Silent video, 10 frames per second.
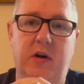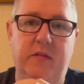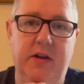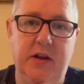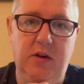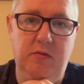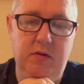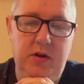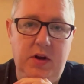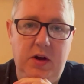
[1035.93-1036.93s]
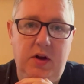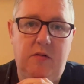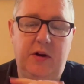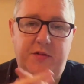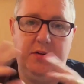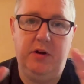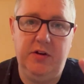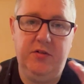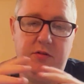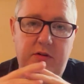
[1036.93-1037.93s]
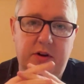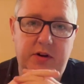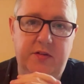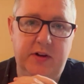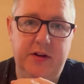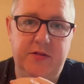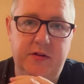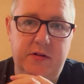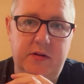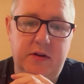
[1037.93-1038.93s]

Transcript: of any restoration organization,